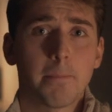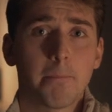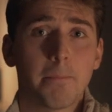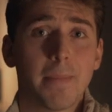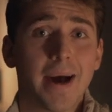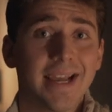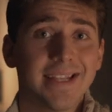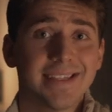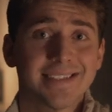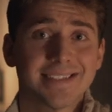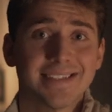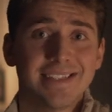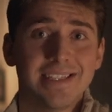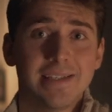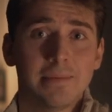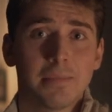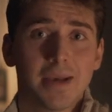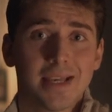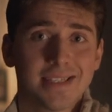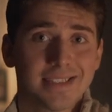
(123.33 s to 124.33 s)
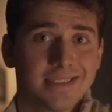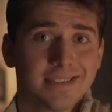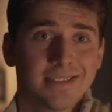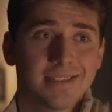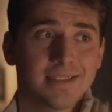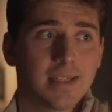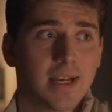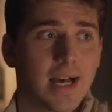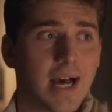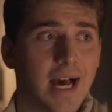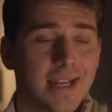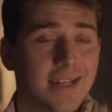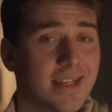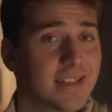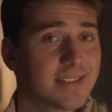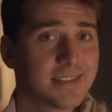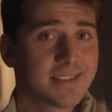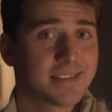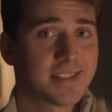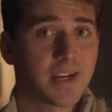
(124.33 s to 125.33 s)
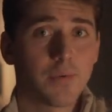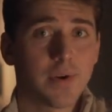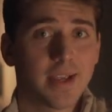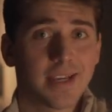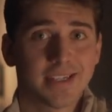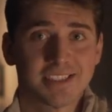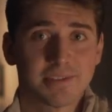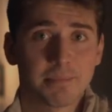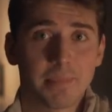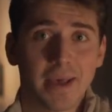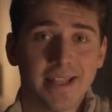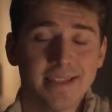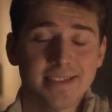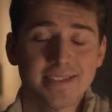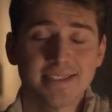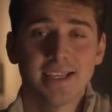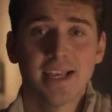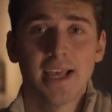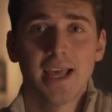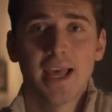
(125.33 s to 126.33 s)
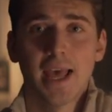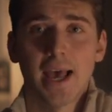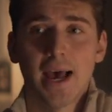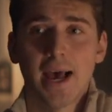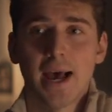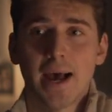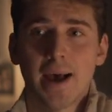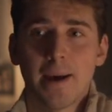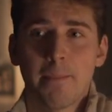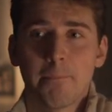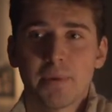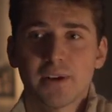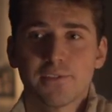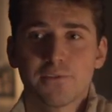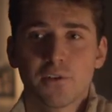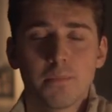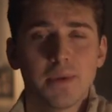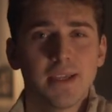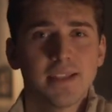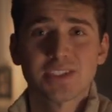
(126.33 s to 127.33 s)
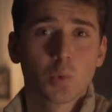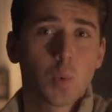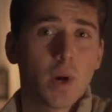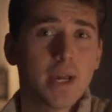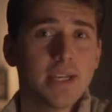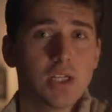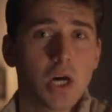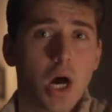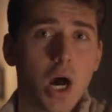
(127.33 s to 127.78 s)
might seem as an unnecessary expense, but for me it's quite the